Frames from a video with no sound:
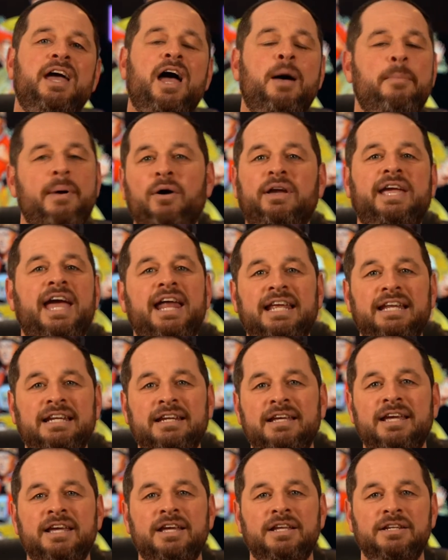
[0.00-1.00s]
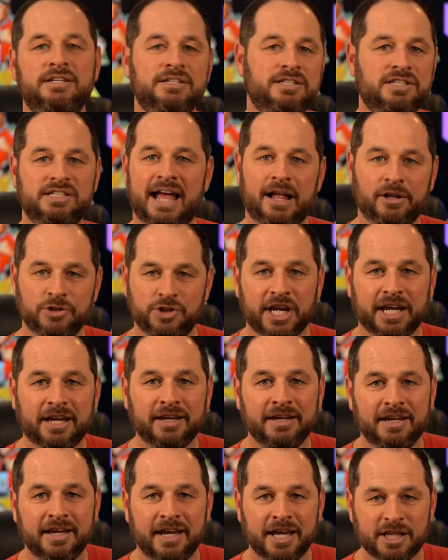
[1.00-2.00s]
about getting nostalgic,
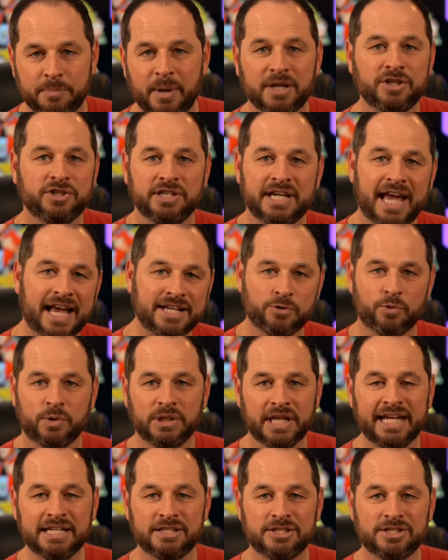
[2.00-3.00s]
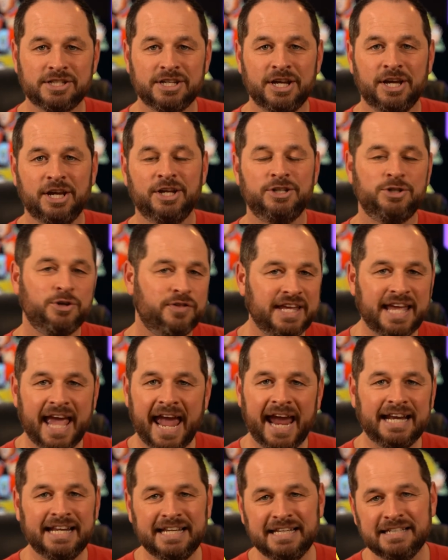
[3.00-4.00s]
especially as it relates to the
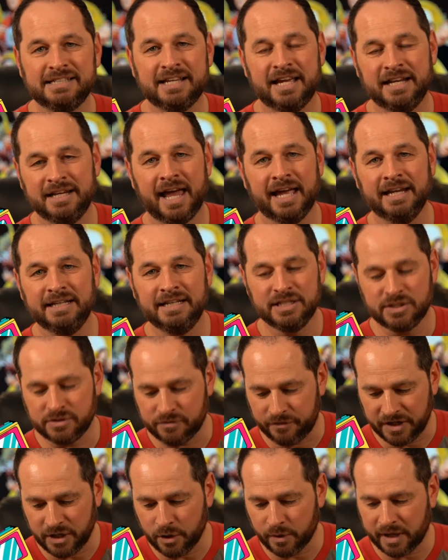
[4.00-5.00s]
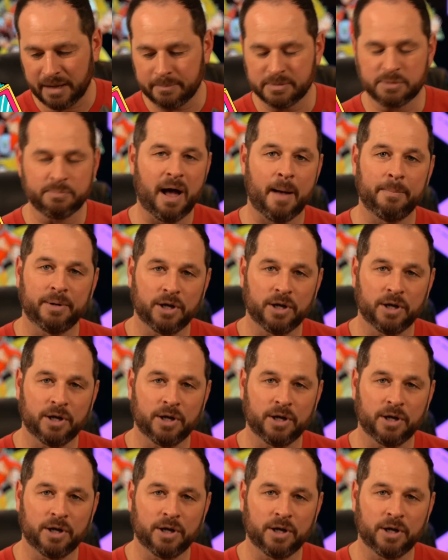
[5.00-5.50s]
80s and 90s video games pop